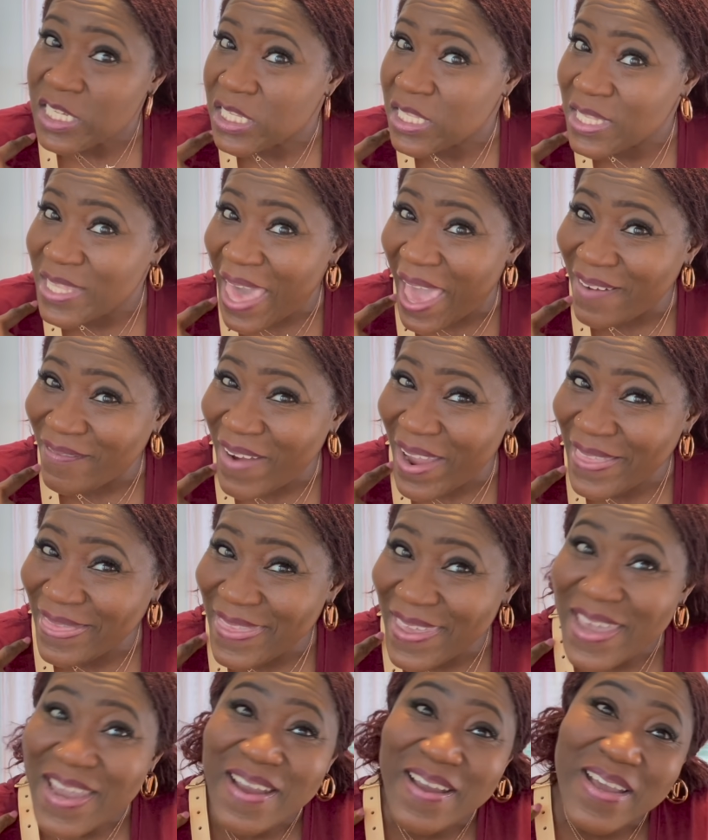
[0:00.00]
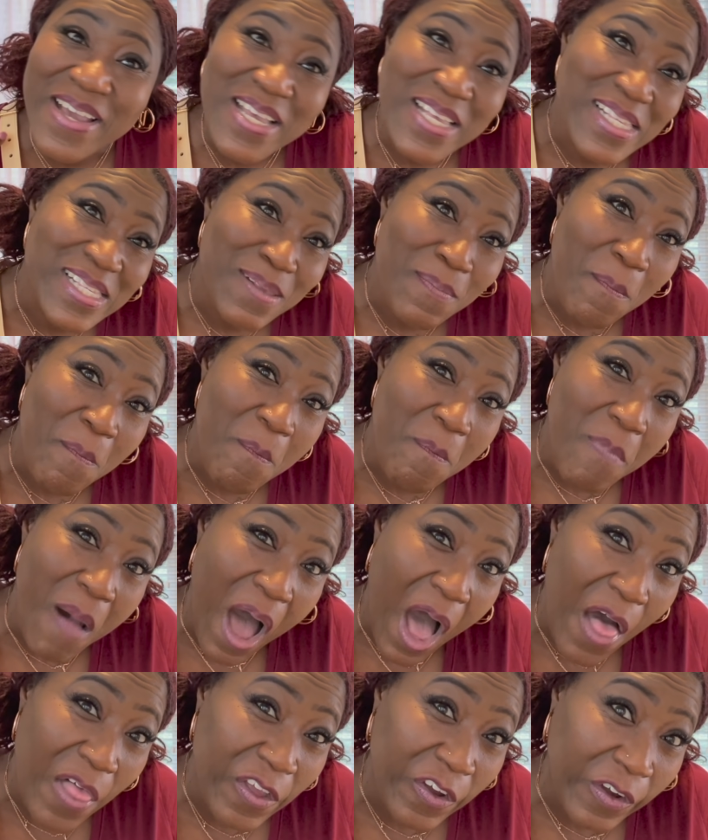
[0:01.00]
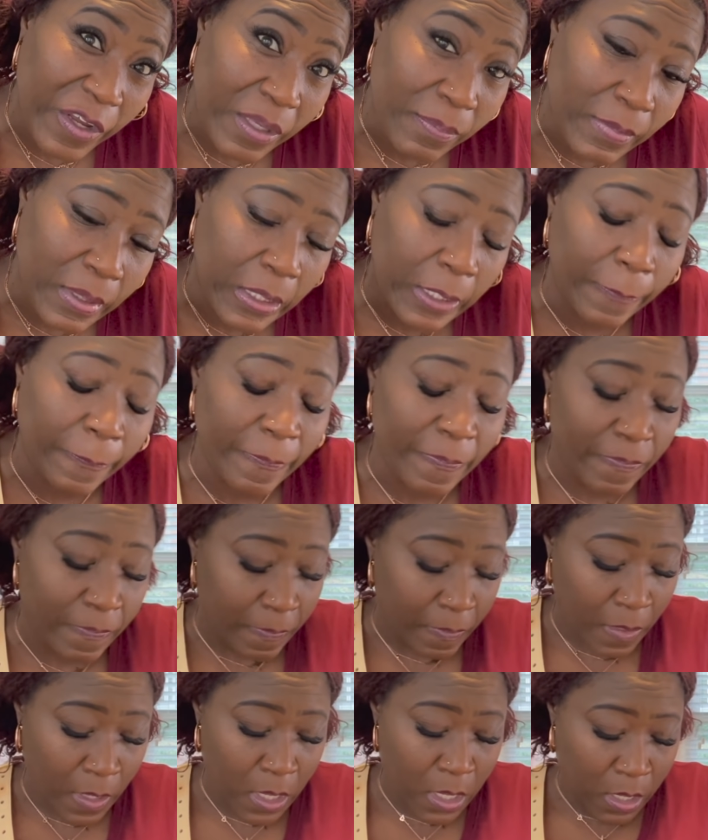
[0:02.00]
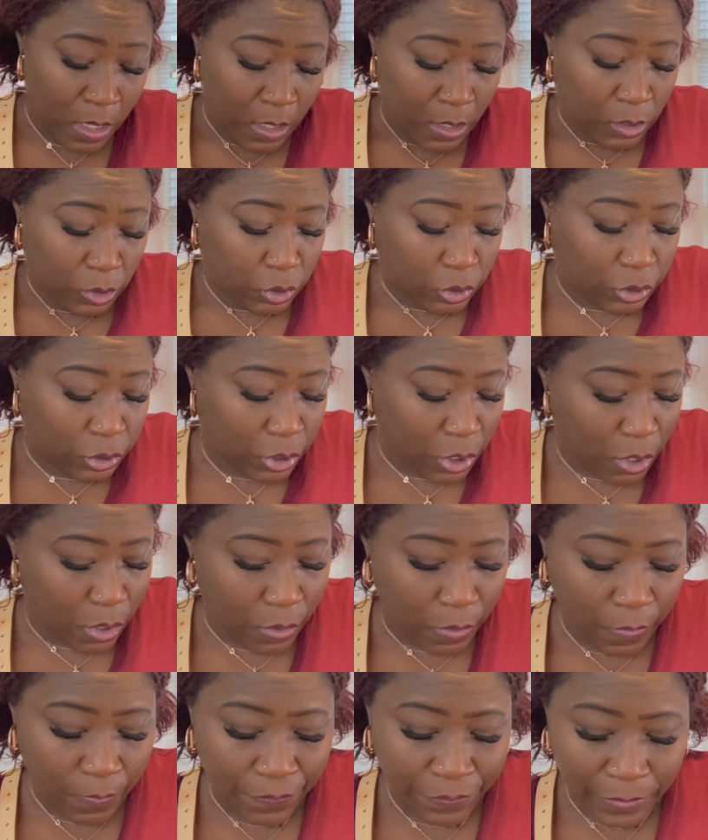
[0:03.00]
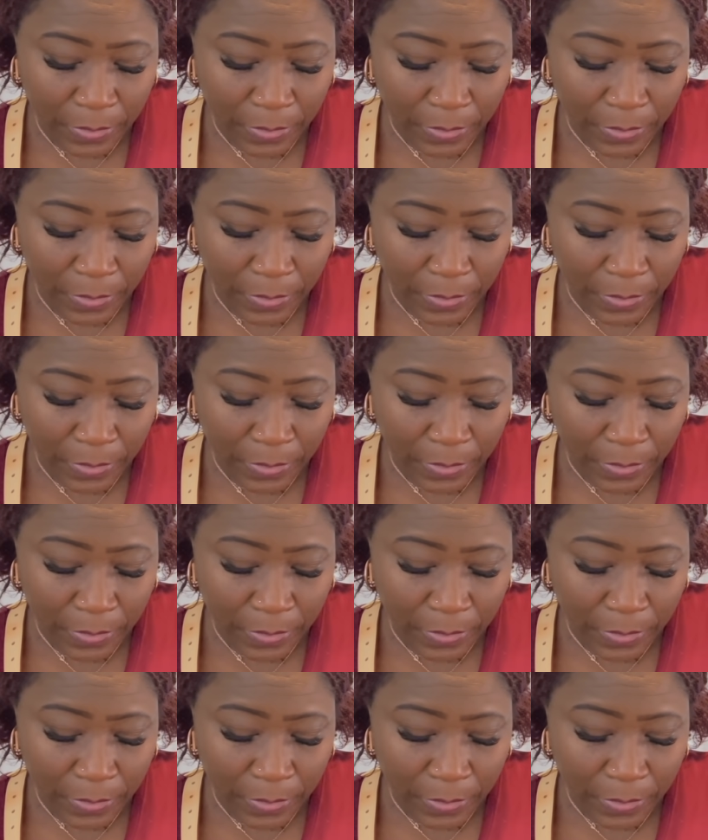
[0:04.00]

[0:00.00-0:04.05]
that right there is bothering me. So,